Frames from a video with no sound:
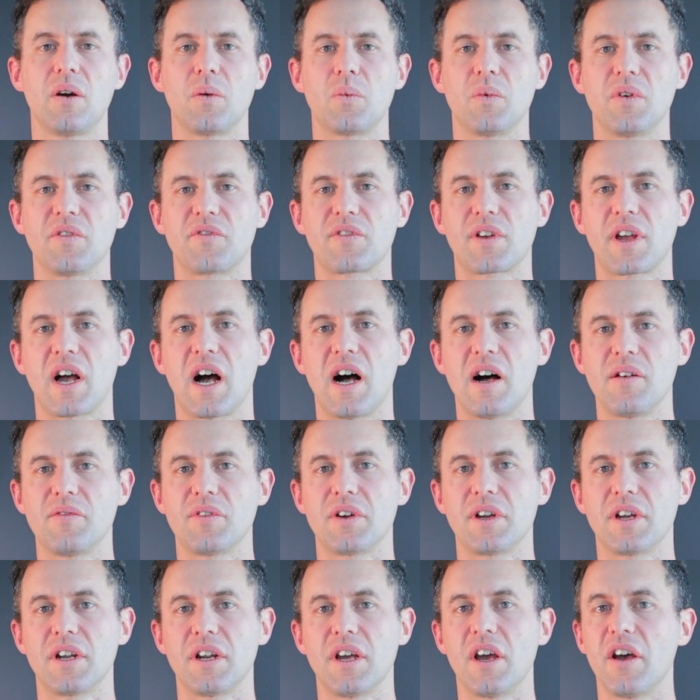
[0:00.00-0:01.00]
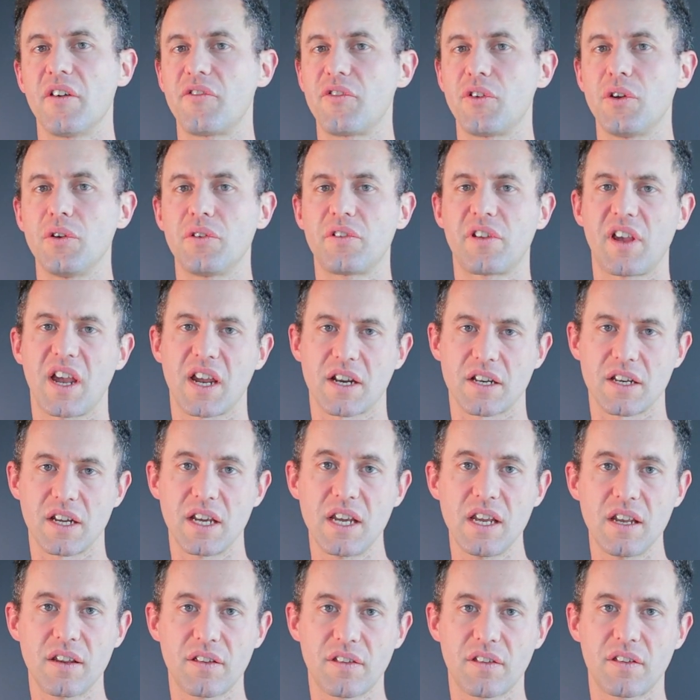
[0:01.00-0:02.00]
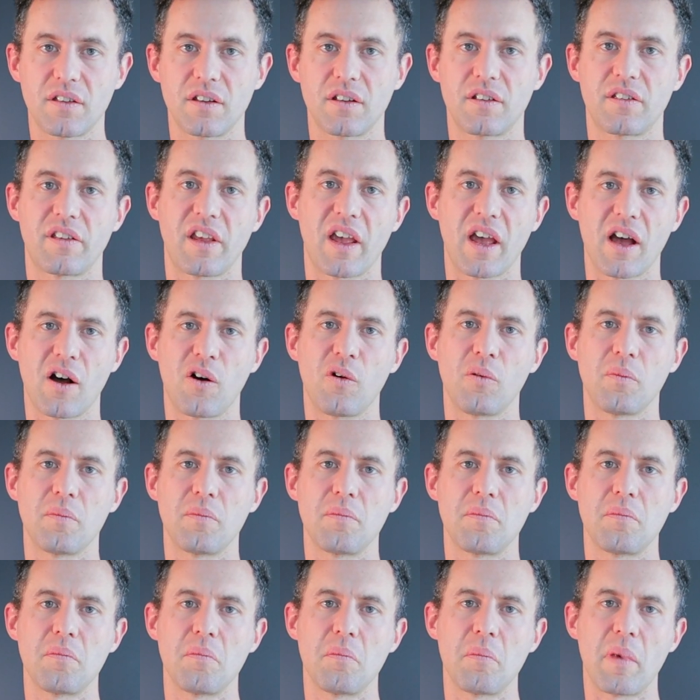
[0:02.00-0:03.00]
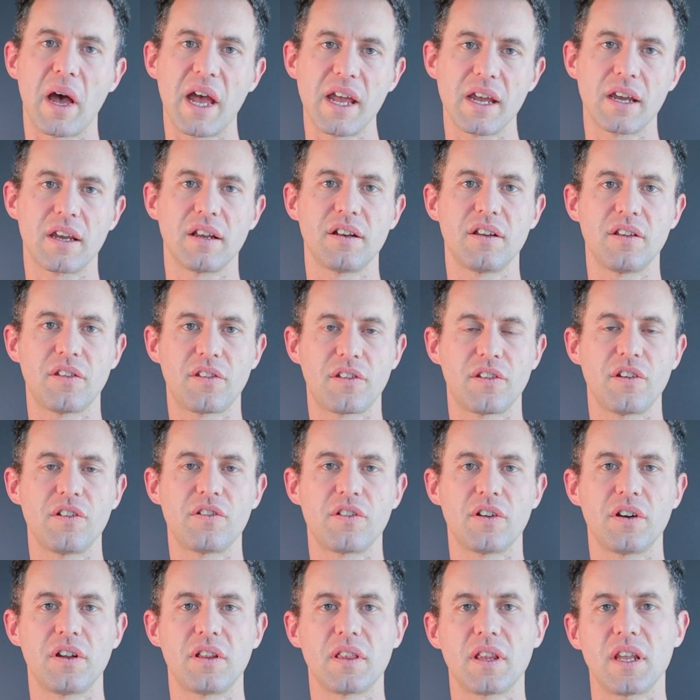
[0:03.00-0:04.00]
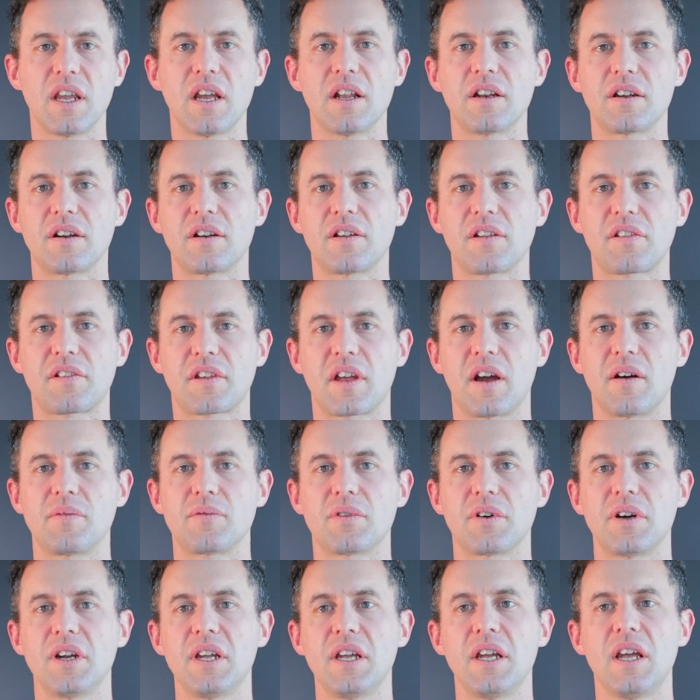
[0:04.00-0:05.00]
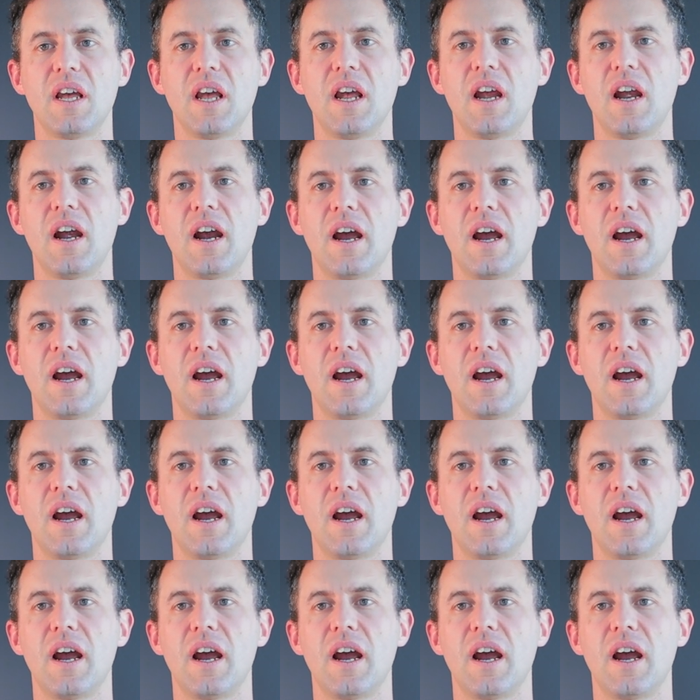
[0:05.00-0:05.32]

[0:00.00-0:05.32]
We've covered a few techniques to help make a decision at the end of discovery.